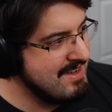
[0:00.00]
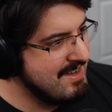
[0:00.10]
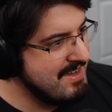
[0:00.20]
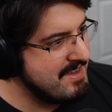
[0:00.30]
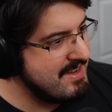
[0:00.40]

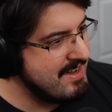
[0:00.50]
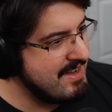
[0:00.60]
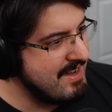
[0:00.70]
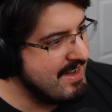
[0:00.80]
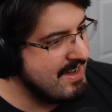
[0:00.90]

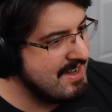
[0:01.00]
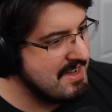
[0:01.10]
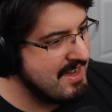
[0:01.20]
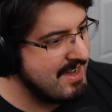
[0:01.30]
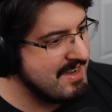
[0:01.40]
Yeah,
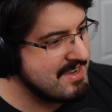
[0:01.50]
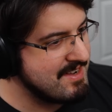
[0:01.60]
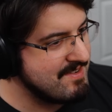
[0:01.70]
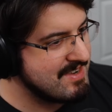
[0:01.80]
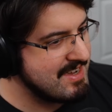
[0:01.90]
I
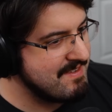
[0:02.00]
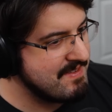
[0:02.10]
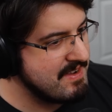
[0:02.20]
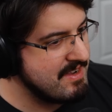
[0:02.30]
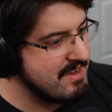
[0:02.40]
don't have
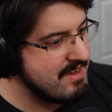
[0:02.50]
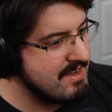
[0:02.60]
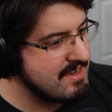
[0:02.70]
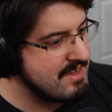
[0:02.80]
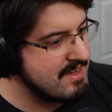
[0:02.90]
any
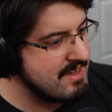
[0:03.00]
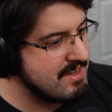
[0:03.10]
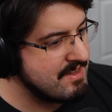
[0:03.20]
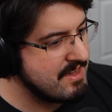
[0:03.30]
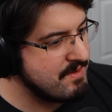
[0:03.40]
idea
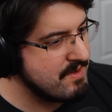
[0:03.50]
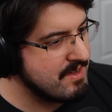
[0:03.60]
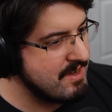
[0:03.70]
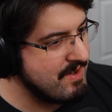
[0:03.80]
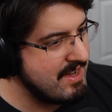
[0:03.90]
how that would go.